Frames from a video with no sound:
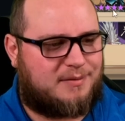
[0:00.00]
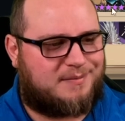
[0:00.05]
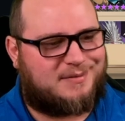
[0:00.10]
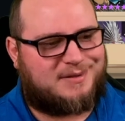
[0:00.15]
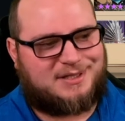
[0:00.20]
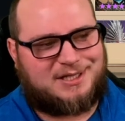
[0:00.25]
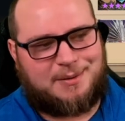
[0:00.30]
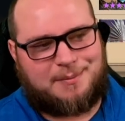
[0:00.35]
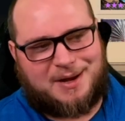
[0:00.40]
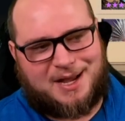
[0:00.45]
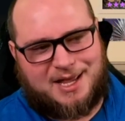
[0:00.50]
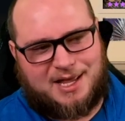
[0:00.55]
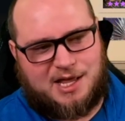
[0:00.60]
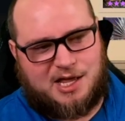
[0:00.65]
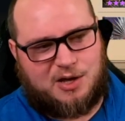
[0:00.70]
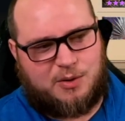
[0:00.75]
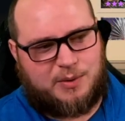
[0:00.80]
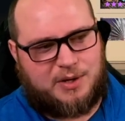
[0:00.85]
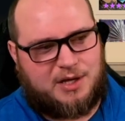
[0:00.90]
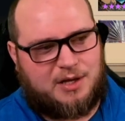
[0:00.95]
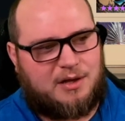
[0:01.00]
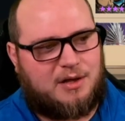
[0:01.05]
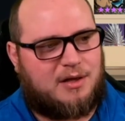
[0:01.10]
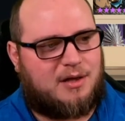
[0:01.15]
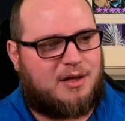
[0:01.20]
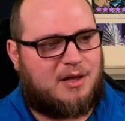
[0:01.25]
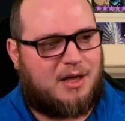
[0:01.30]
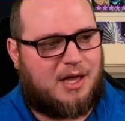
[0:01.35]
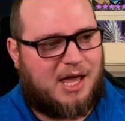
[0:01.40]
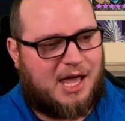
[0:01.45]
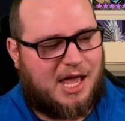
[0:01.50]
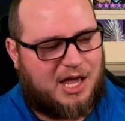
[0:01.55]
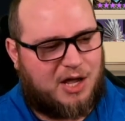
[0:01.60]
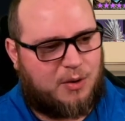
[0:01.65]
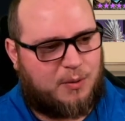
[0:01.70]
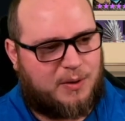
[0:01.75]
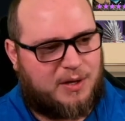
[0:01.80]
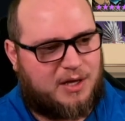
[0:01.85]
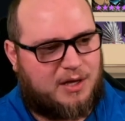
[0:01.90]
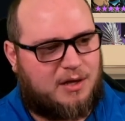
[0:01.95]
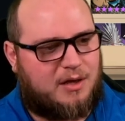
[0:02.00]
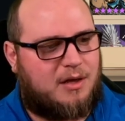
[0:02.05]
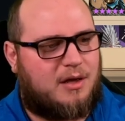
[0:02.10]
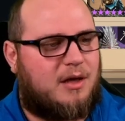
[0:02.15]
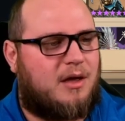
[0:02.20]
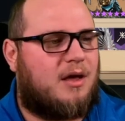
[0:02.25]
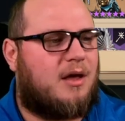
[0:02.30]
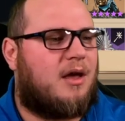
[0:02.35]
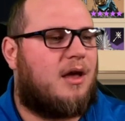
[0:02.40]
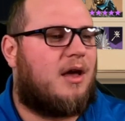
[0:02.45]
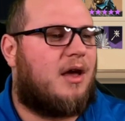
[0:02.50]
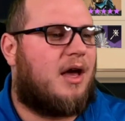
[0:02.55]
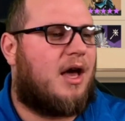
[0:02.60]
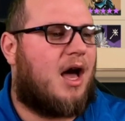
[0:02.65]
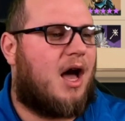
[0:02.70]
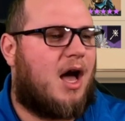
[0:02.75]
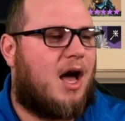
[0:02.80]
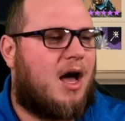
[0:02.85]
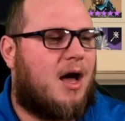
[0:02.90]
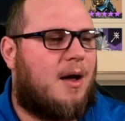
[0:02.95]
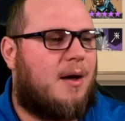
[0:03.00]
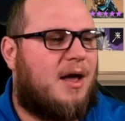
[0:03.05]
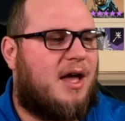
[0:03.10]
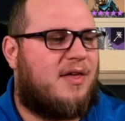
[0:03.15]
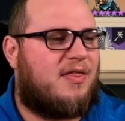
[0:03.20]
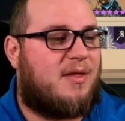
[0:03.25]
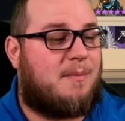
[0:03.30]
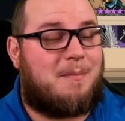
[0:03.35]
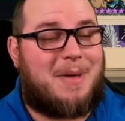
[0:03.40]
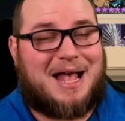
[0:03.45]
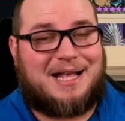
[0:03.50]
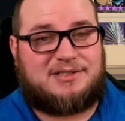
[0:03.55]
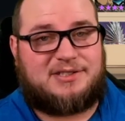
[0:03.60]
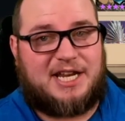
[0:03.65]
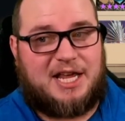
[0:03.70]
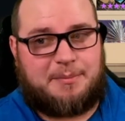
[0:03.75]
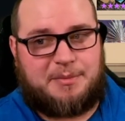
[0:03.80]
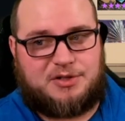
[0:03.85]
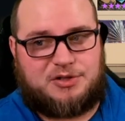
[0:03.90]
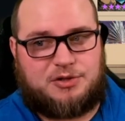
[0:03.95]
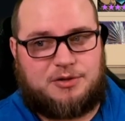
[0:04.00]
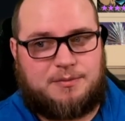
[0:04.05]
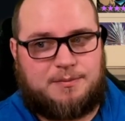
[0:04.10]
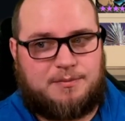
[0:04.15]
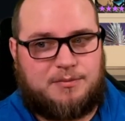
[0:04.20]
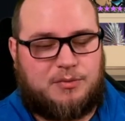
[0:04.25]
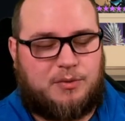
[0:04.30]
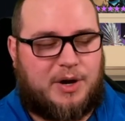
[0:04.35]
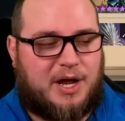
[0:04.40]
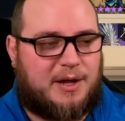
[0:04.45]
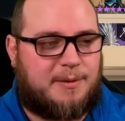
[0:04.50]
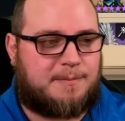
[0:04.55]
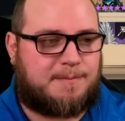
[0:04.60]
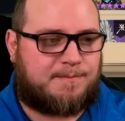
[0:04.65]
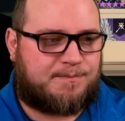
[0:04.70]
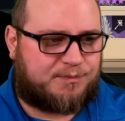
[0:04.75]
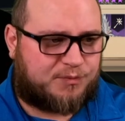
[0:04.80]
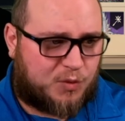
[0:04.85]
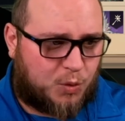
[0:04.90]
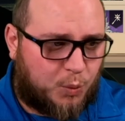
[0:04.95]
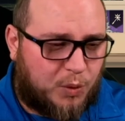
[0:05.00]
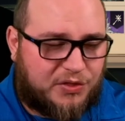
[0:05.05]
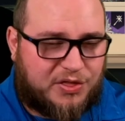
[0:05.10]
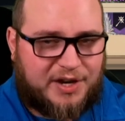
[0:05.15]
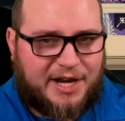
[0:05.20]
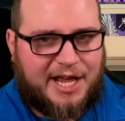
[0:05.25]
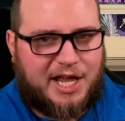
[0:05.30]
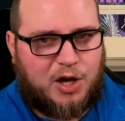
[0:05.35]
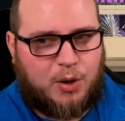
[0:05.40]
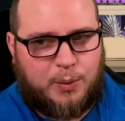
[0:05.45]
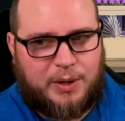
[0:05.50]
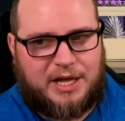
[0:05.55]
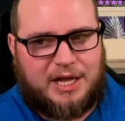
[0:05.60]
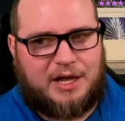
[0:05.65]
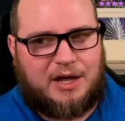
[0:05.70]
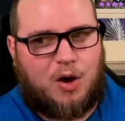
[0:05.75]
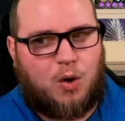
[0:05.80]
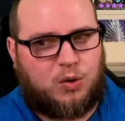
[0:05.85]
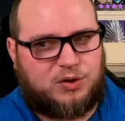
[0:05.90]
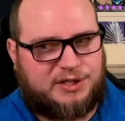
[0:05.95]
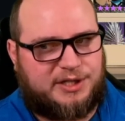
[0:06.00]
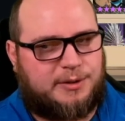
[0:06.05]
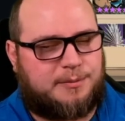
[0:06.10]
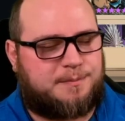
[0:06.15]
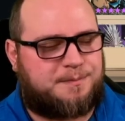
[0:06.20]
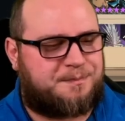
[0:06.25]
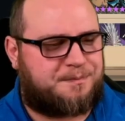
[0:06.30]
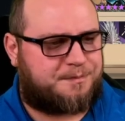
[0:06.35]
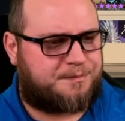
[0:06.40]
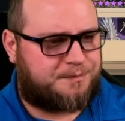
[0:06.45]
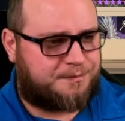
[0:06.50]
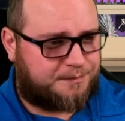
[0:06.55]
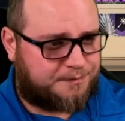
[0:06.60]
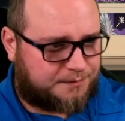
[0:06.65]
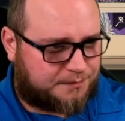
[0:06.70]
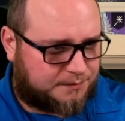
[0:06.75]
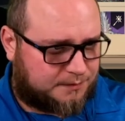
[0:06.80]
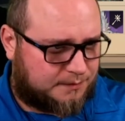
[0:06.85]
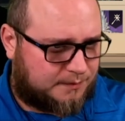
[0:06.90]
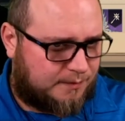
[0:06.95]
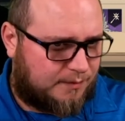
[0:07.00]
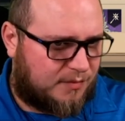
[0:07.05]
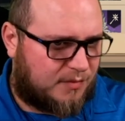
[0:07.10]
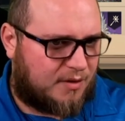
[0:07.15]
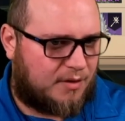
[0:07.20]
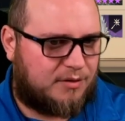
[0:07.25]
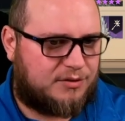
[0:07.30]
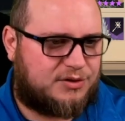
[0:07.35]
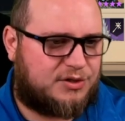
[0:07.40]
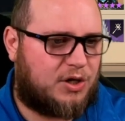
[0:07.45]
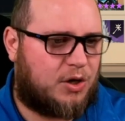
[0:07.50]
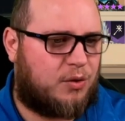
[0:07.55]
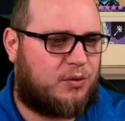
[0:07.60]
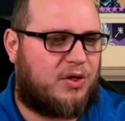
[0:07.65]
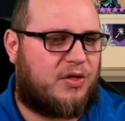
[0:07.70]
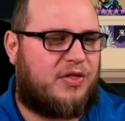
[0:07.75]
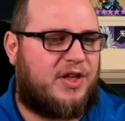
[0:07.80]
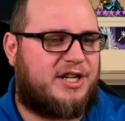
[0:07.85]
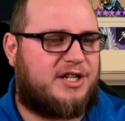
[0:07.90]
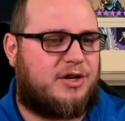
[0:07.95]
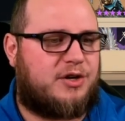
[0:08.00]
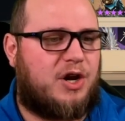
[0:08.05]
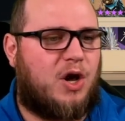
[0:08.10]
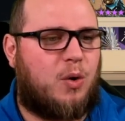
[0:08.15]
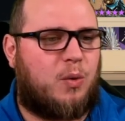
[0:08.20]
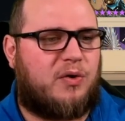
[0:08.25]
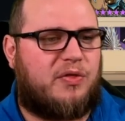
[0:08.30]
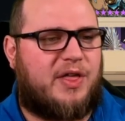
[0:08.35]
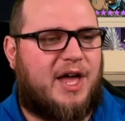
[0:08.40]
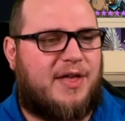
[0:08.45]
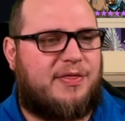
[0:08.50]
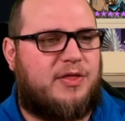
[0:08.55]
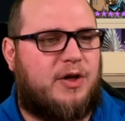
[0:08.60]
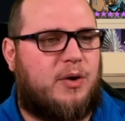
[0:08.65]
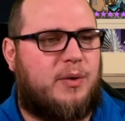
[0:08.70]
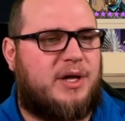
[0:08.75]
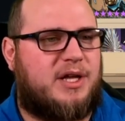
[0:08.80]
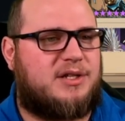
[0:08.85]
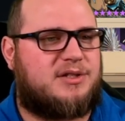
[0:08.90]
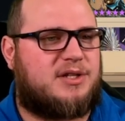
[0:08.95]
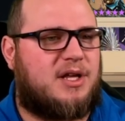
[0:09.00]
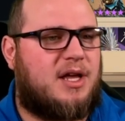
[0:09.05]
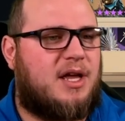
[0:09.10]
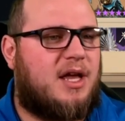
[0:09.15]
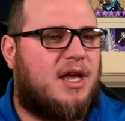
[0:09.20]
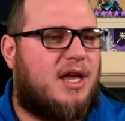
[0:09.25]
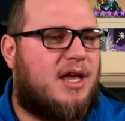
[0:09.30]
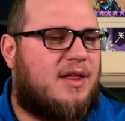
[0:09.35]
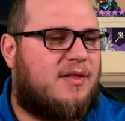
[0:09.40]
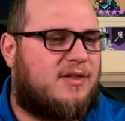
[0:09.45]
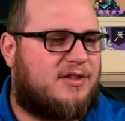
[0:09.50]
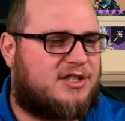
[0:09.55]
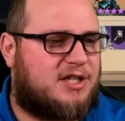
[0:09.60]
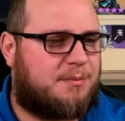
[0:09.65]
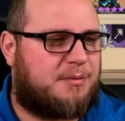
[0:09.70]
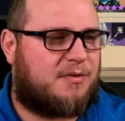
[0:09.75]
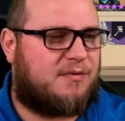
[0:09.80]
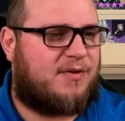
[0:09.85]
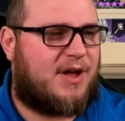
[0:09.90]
semi AoE, and then mass damage, right? with an AoE ulti. So the thing to note with that though is the simple